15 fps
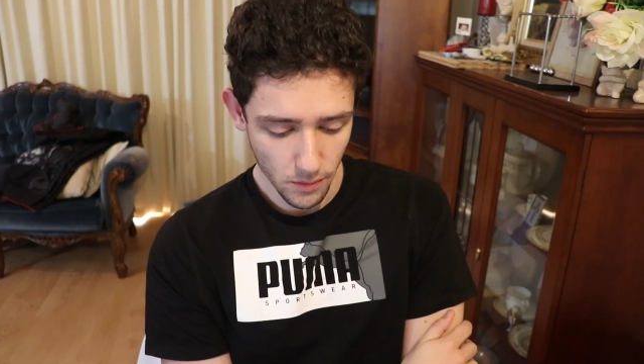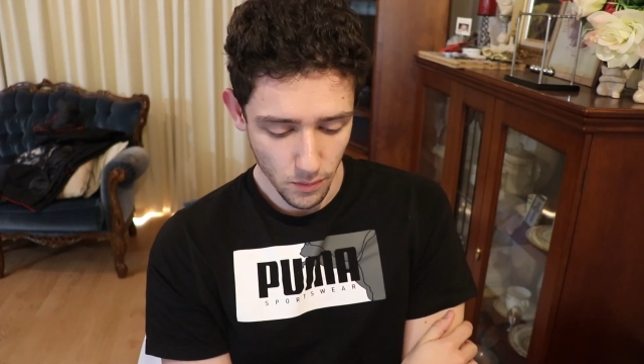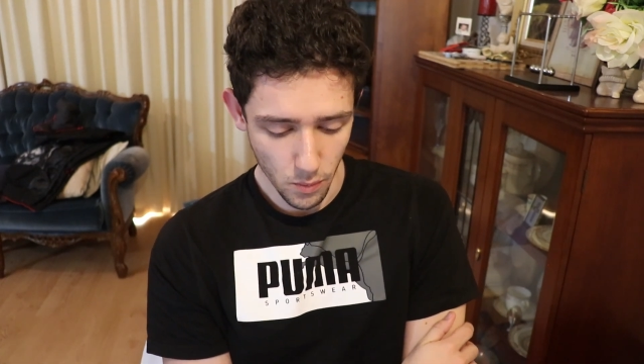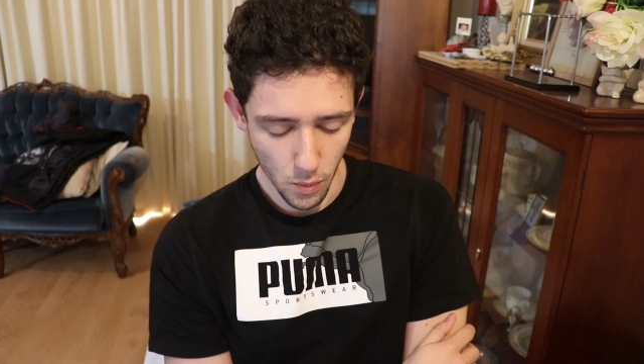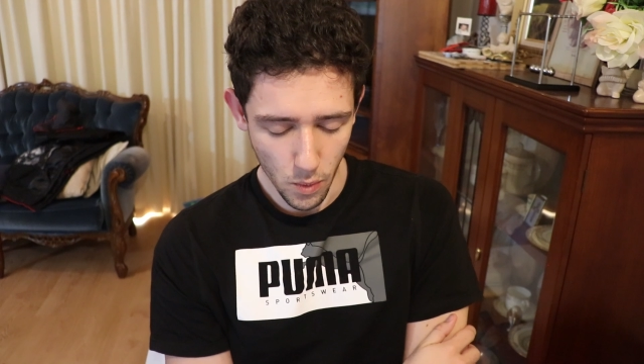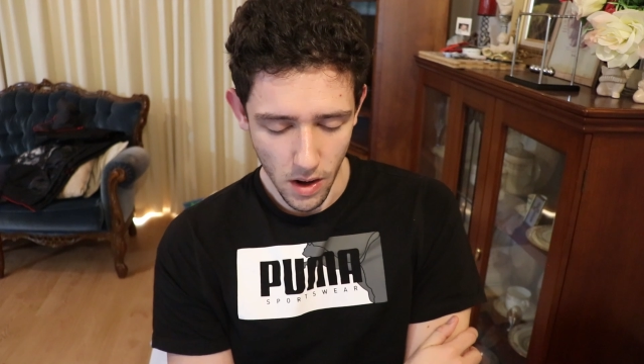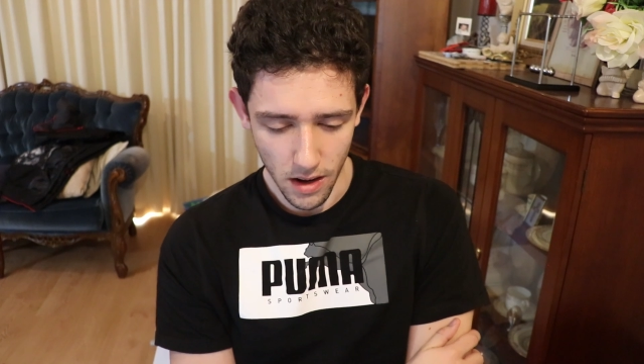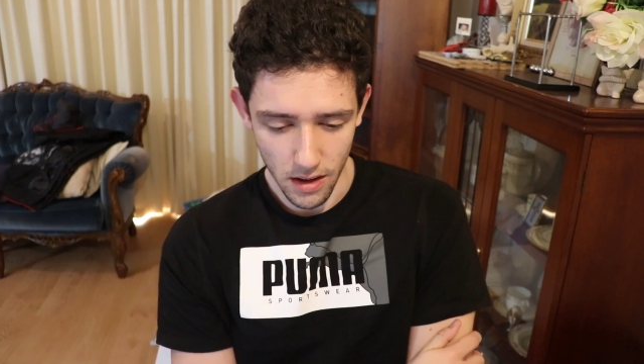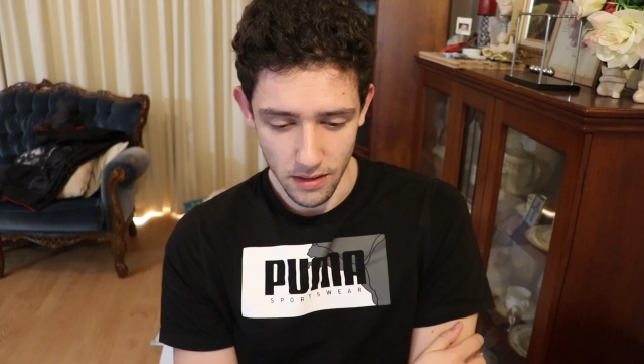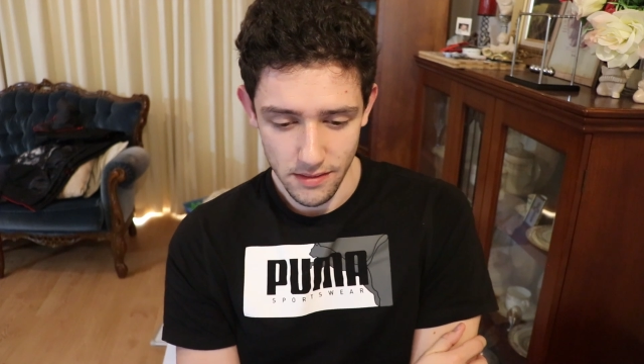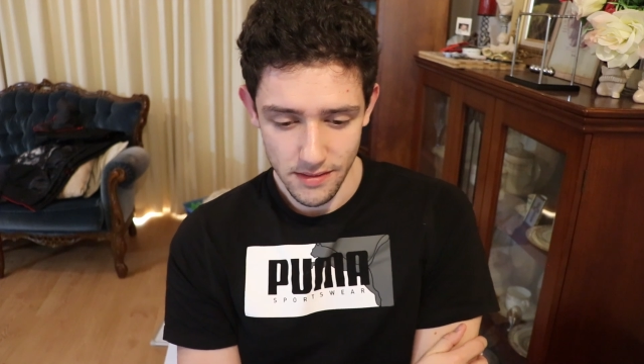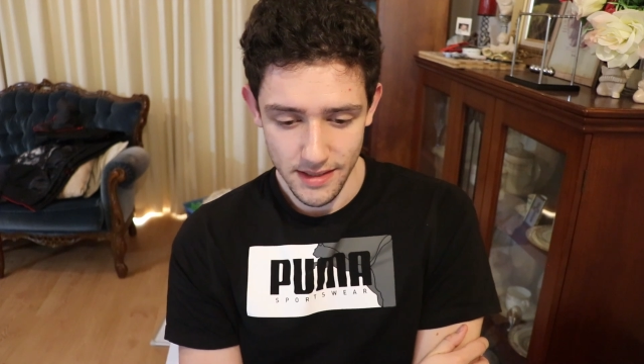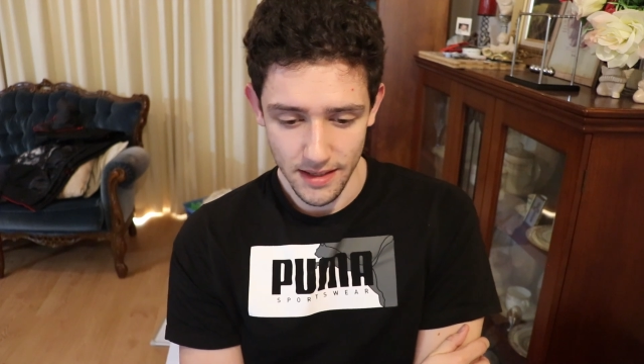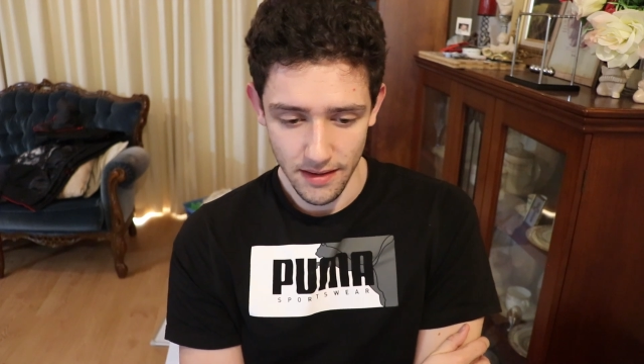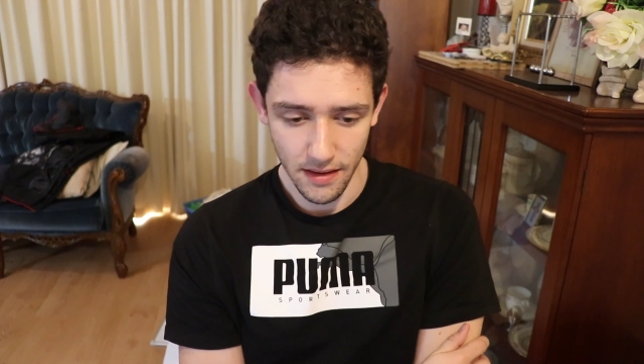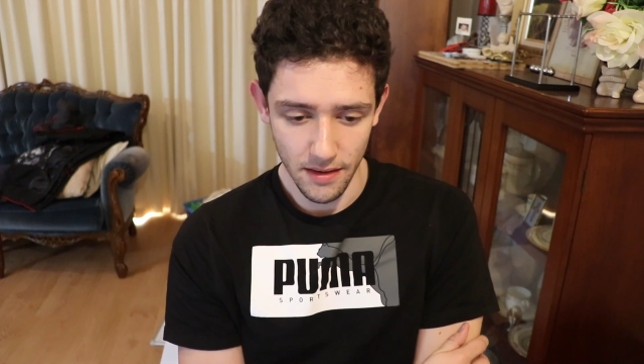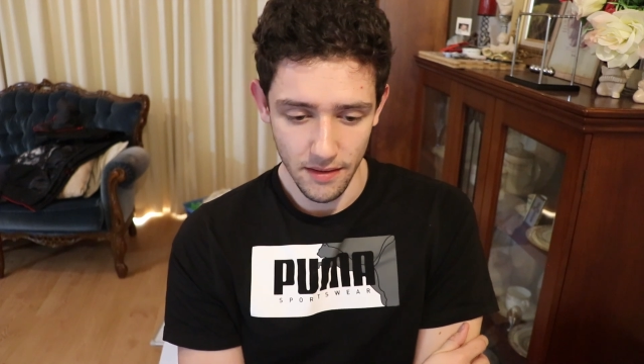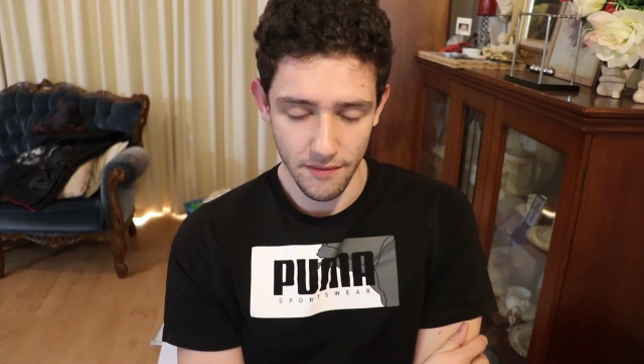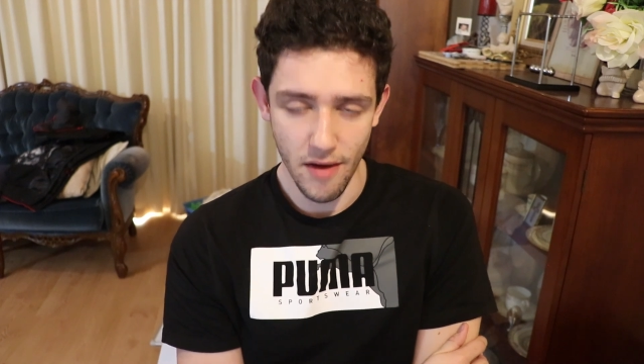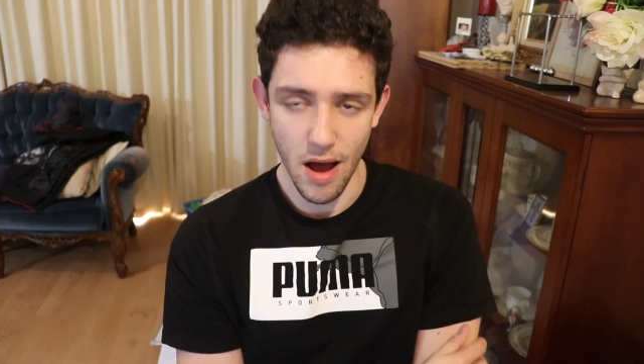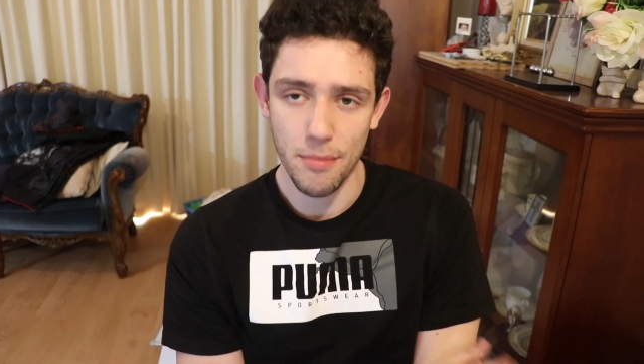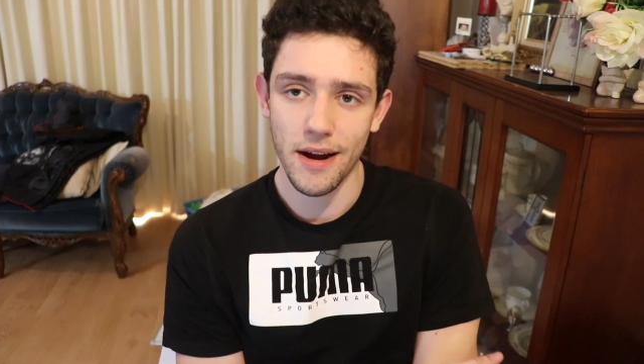was
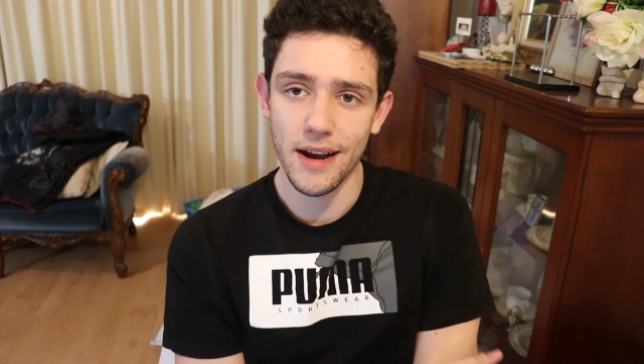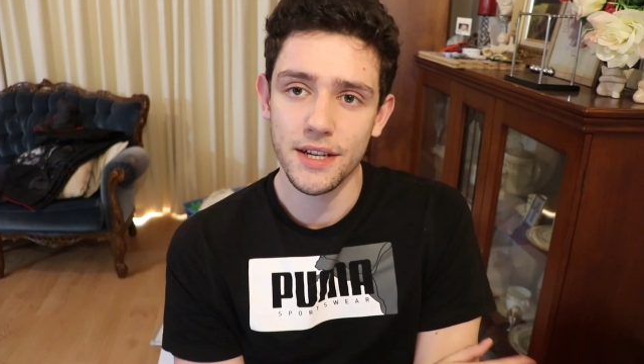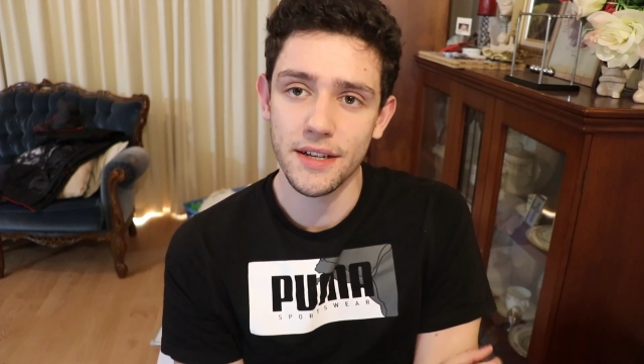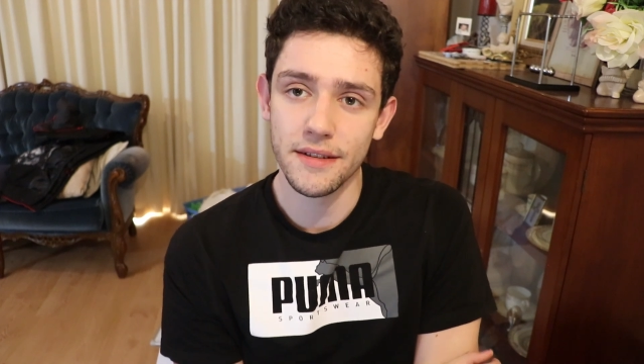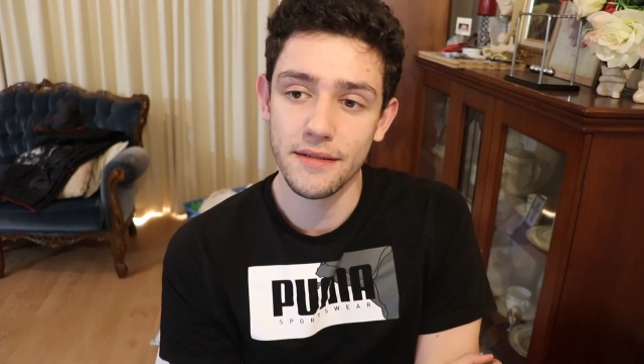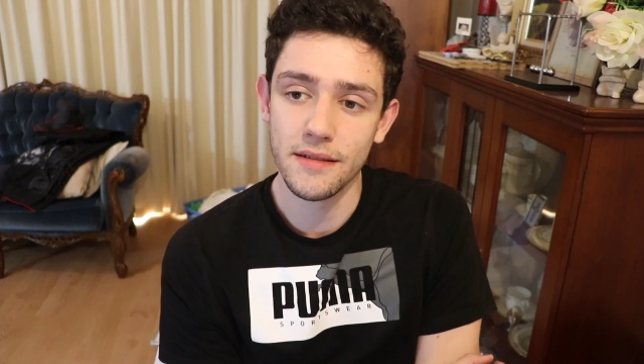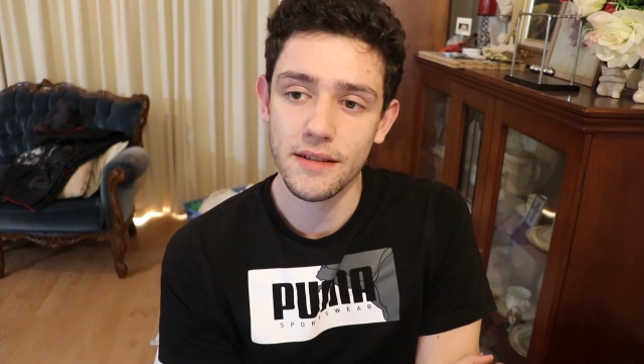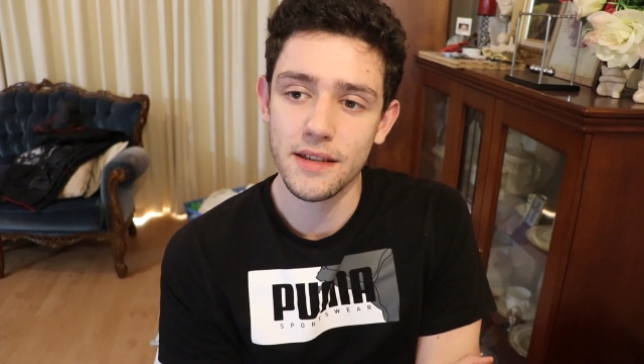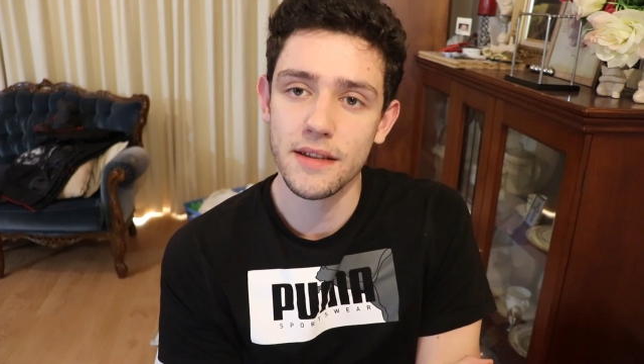vibration.